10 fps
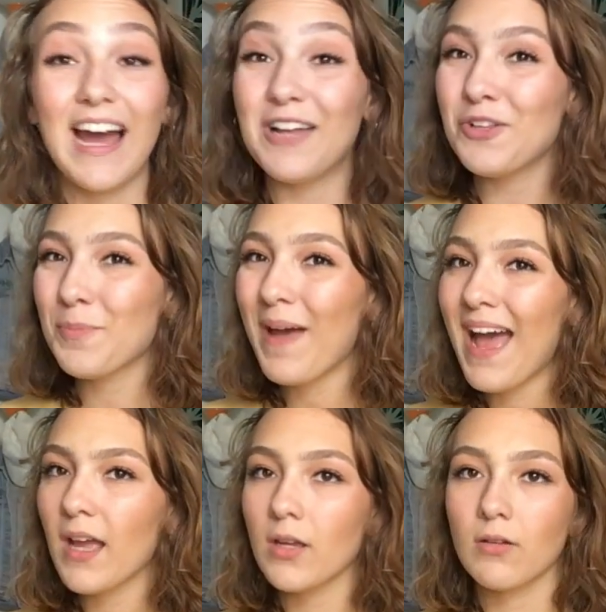I look
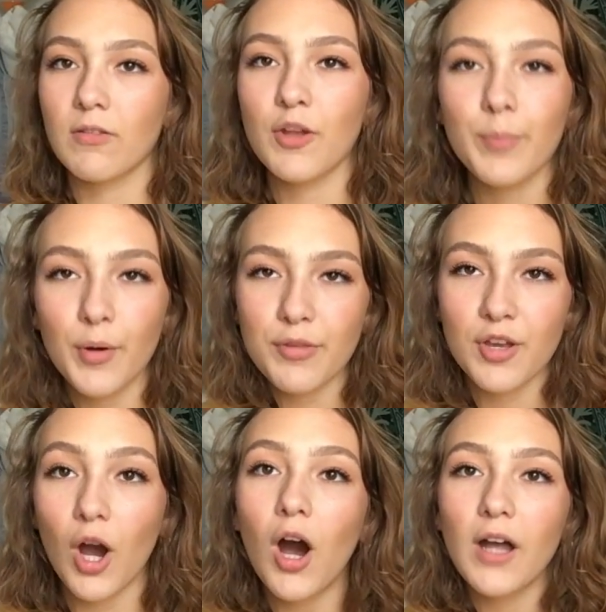back, they're both
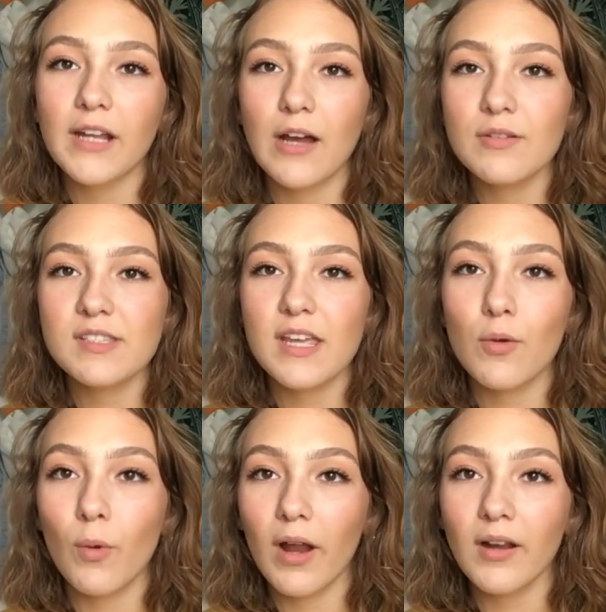gone. I was like,
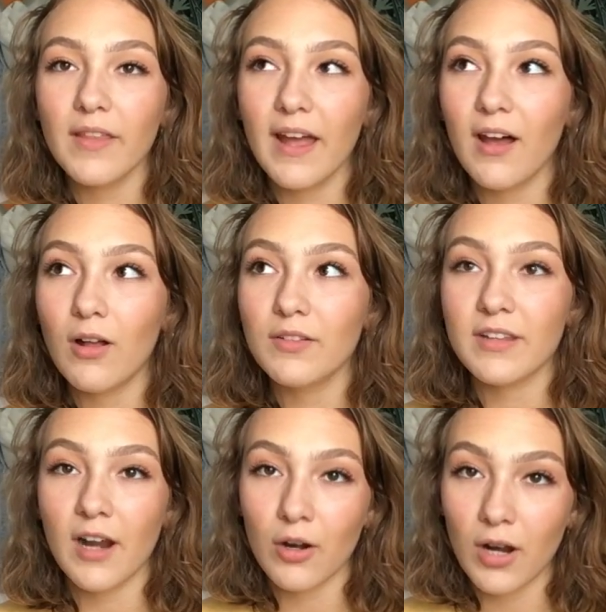where the hell
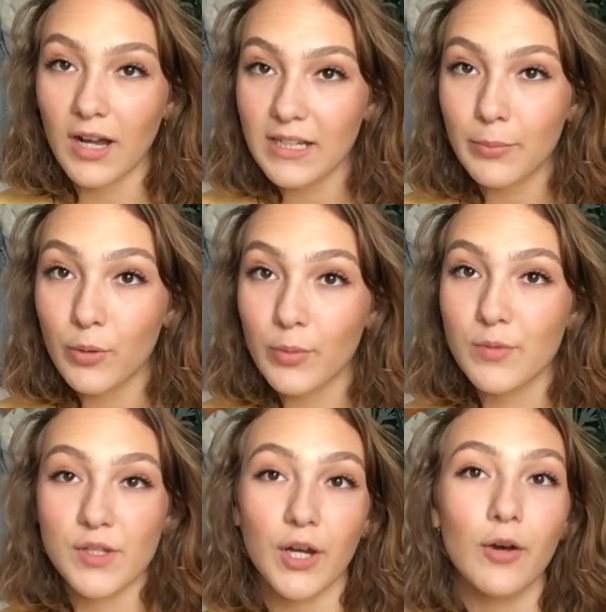did our honey boo
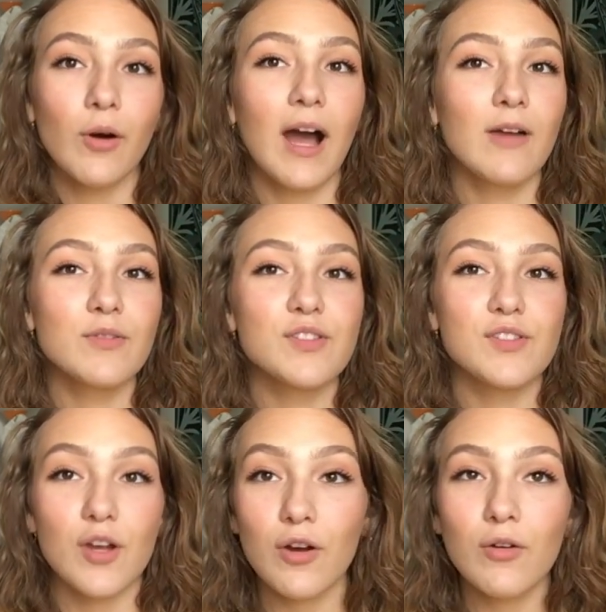boos go? I was
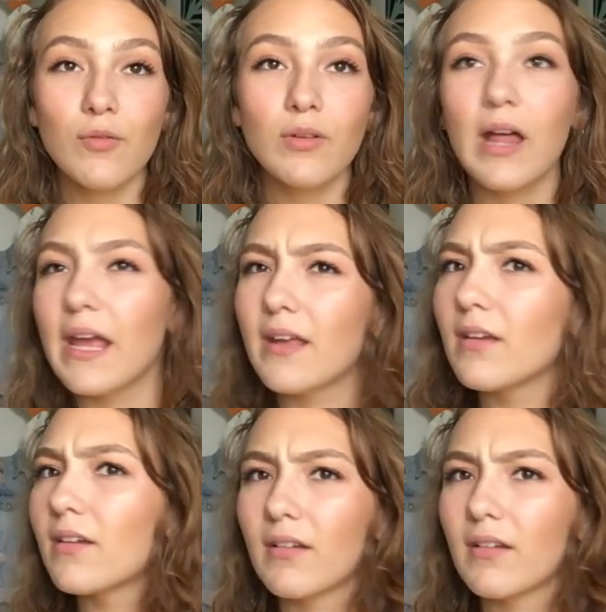so like